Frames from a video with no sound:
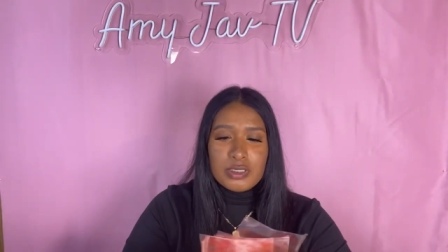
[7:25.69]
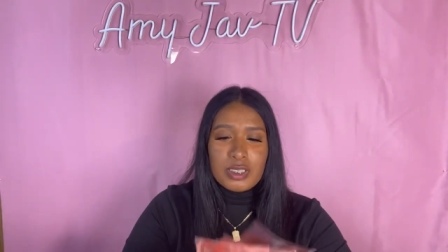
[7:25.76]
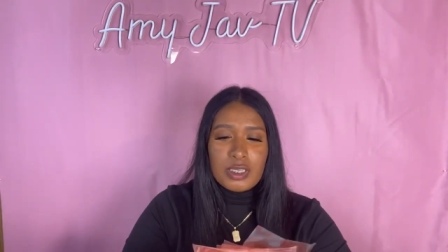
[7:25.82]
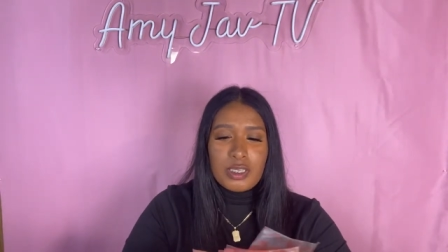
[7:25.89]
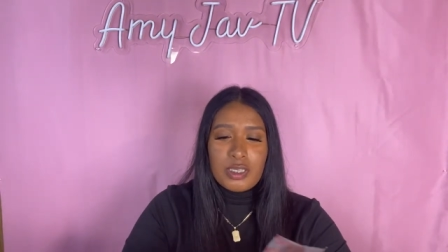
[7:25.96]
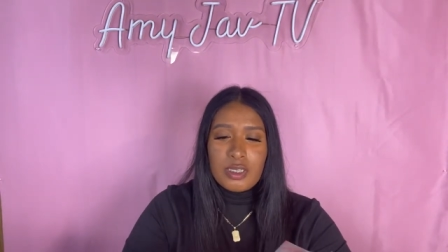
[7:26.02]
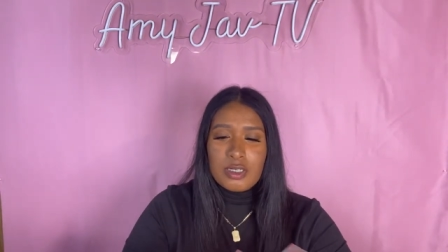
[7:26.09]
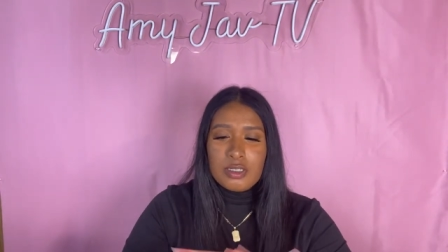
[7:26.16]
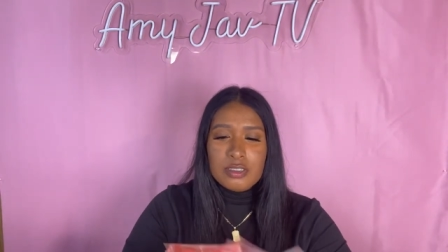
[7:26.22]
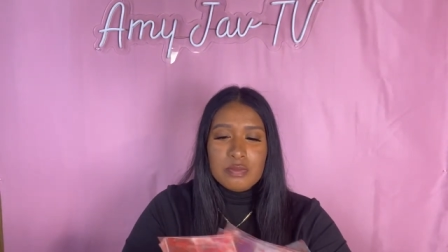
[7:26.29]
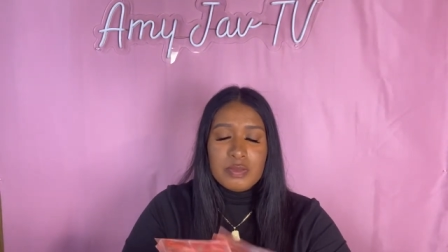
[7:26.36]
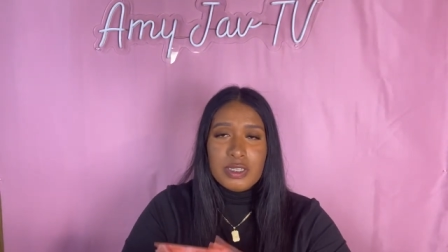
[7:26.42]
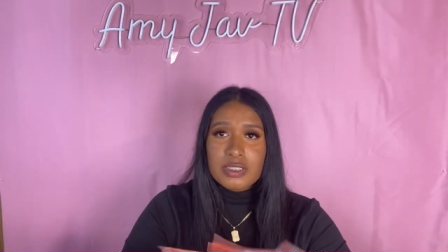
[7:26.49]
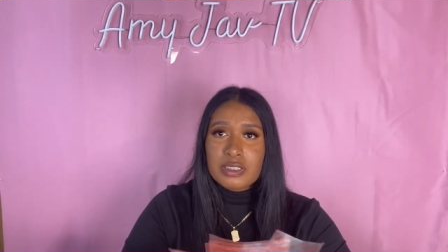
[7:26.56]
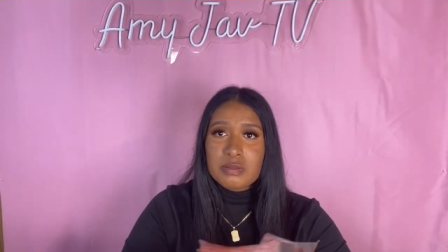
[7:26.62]
years
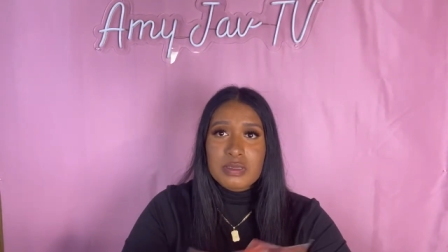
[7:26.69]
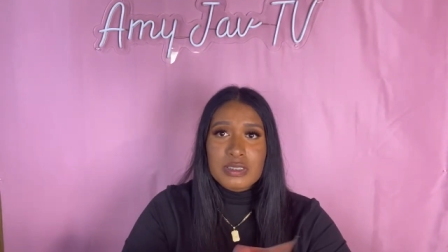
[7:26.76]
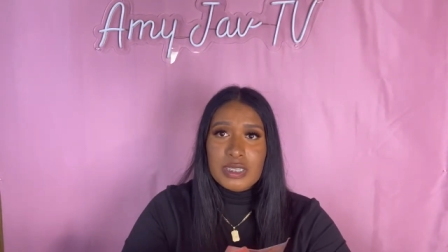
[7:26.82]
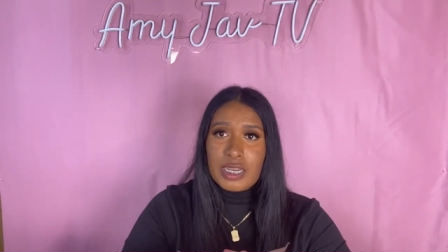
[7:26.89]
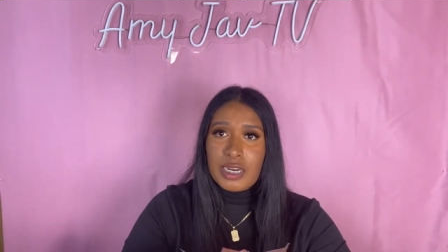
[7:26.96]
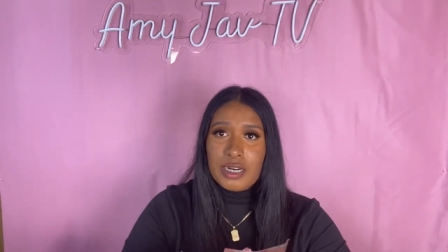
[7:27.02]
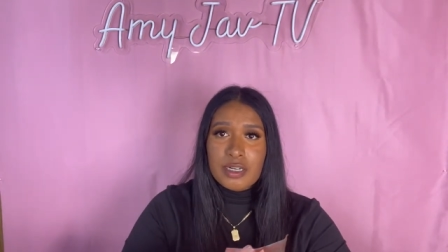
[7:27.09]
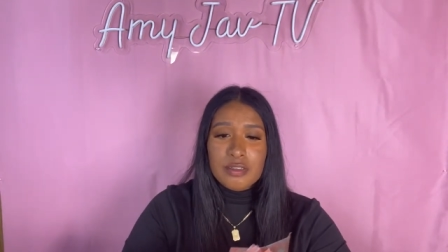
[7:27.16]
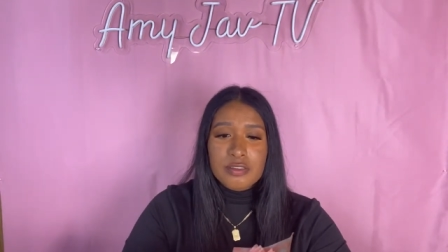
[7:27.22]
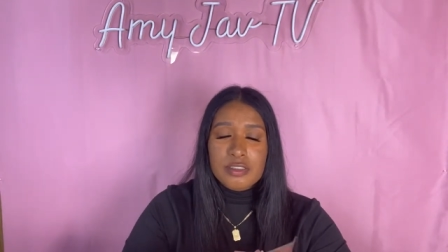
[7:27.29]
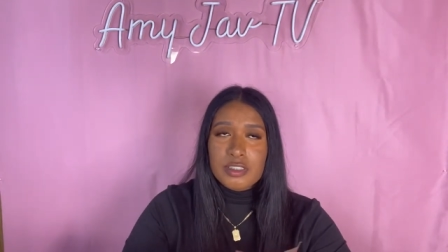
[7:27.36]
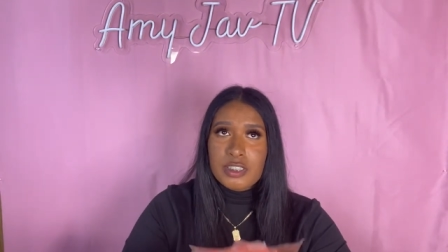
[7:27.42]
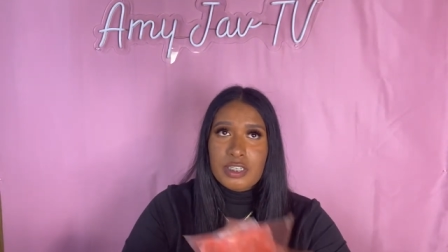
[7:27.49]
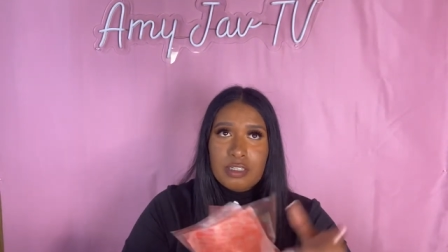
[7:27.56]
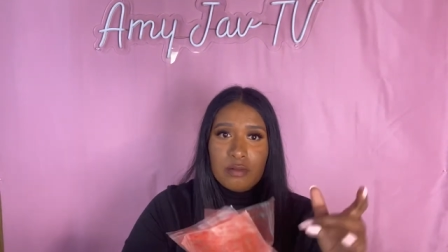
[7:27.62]
because I'm scared
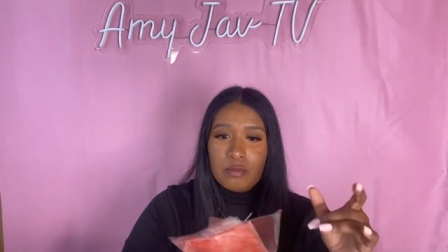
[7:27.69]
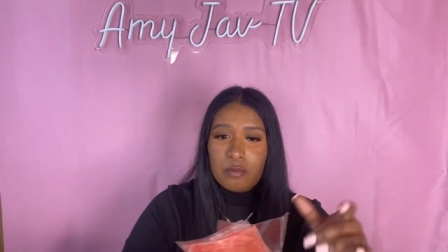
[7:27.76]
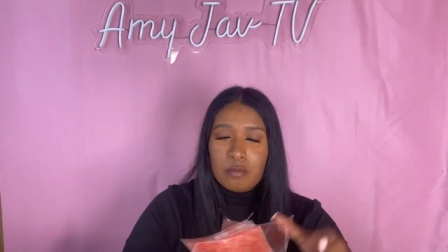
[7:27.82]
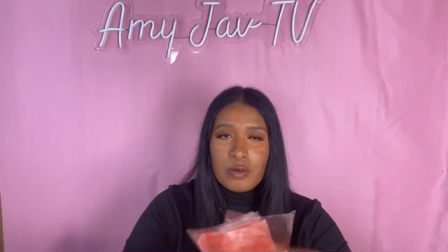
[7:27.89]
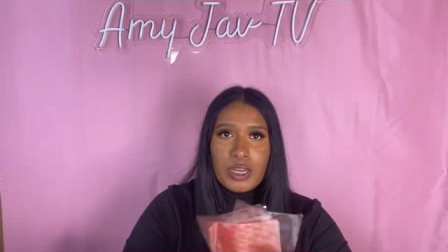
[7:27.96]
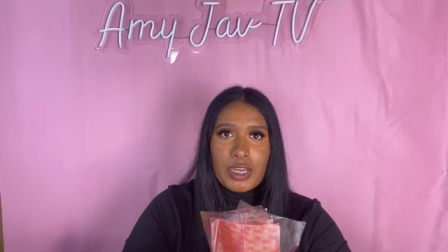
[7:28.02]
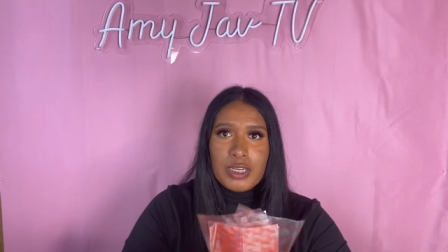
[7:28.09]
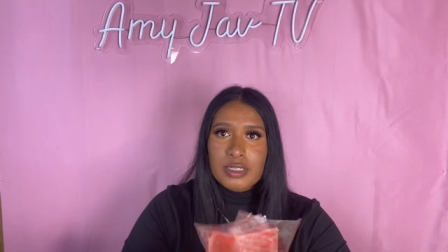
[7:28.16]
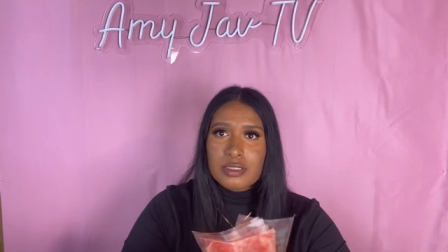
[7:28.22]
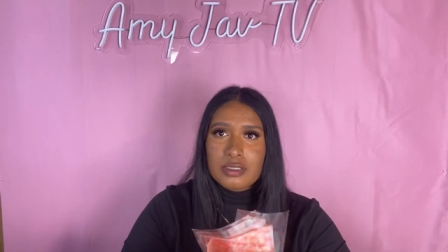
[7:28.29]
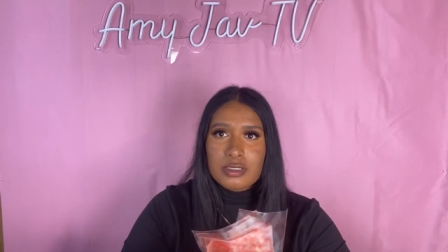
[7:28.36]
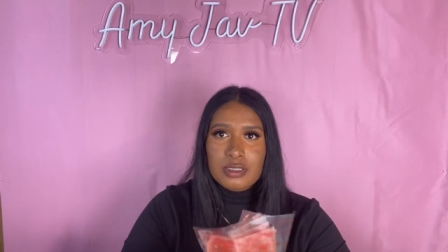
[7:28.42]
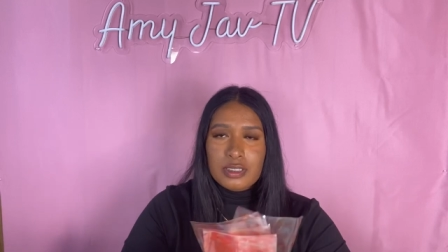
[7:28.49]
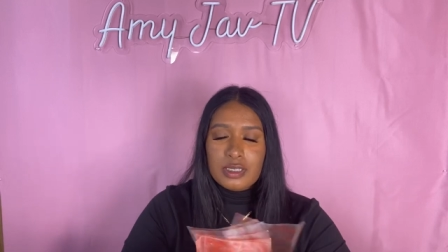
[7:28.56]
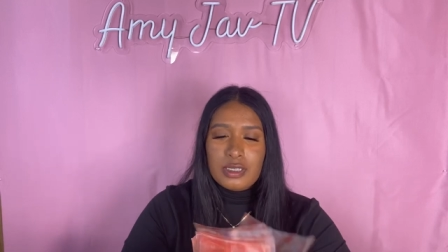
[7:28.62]
to get them
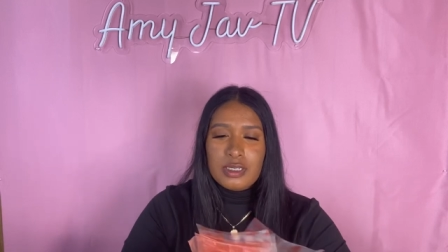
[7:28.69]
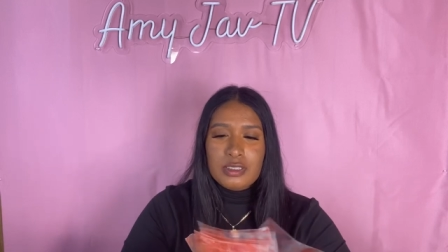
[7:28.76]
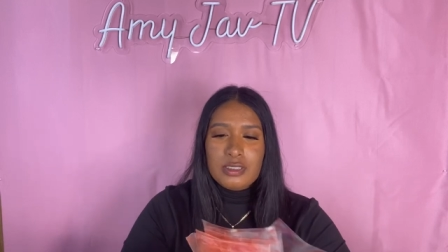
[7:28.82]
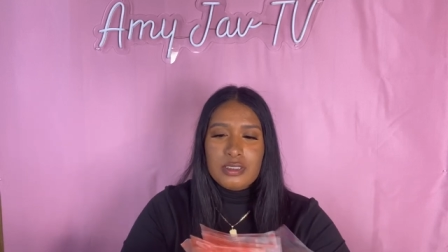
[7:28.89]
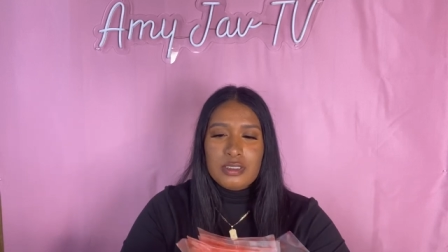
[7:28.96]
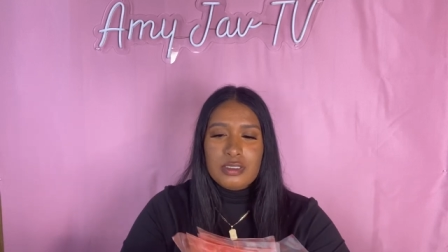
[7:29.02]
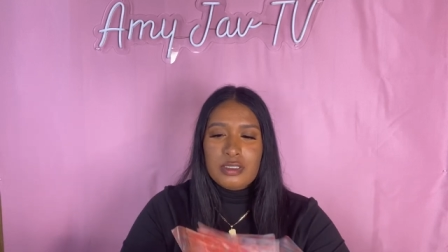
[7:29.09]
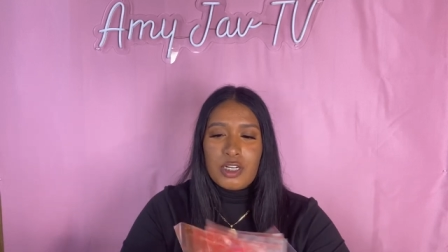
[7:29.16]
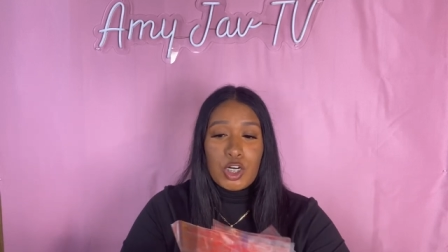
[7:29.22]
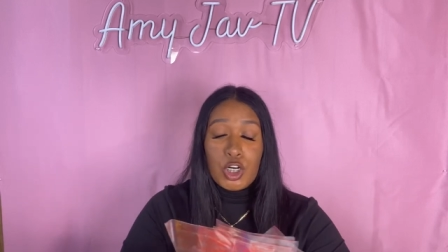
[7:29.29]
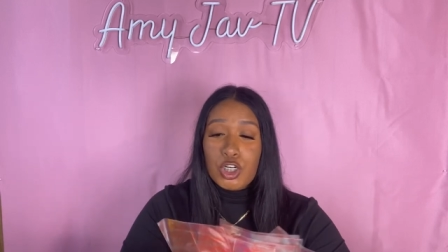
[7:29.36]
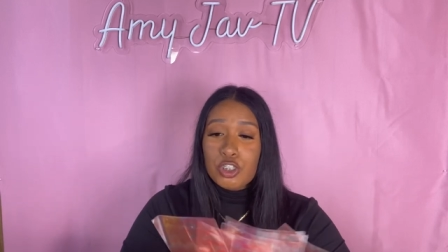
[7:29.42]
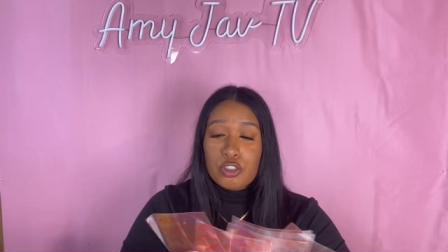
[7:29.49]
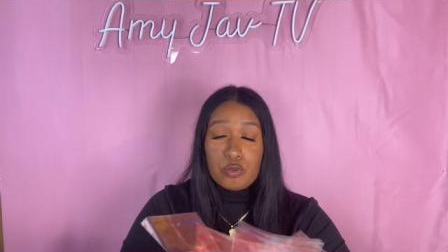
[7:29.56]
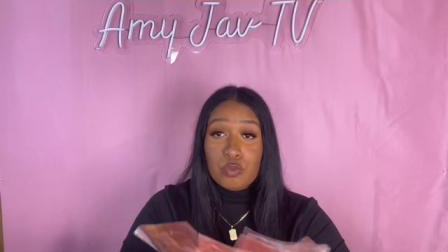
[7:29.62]
waxed. It
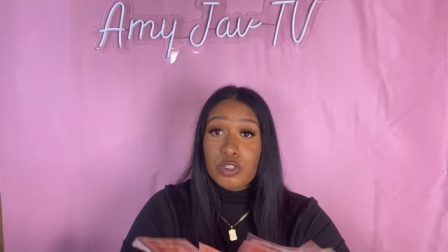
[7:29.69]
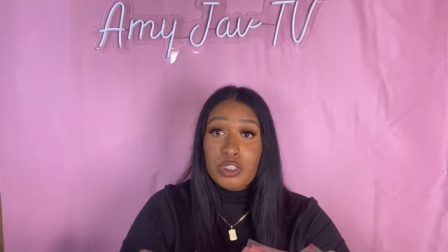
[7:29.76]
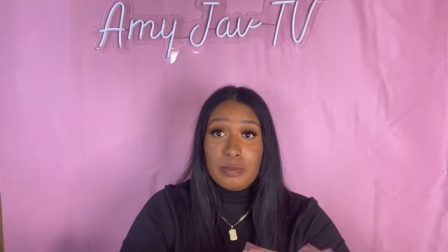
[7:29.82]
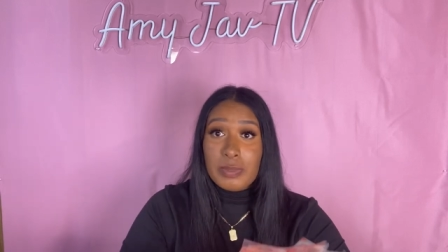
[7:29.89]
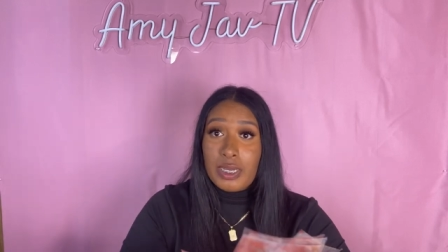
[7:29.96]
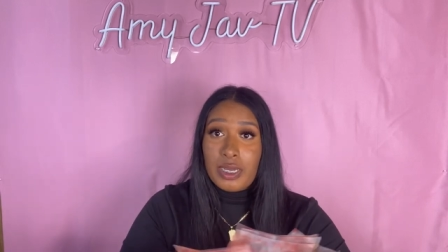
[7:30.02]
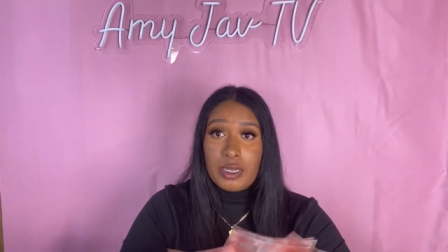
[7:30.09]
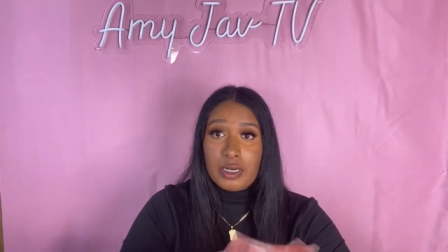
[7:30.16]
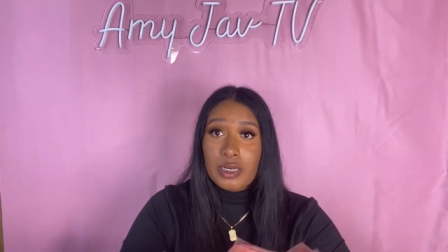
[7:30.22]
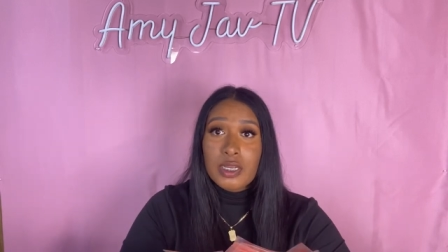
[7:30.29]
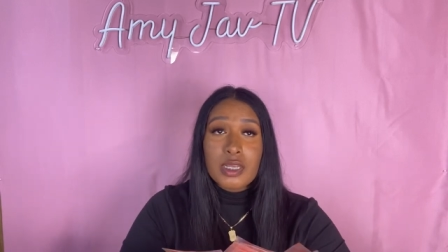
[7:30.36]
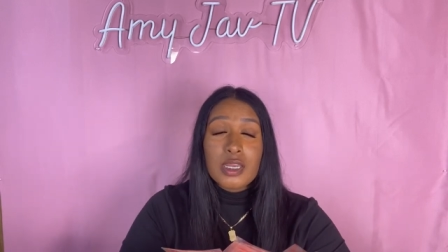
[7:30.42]
hurts really bad.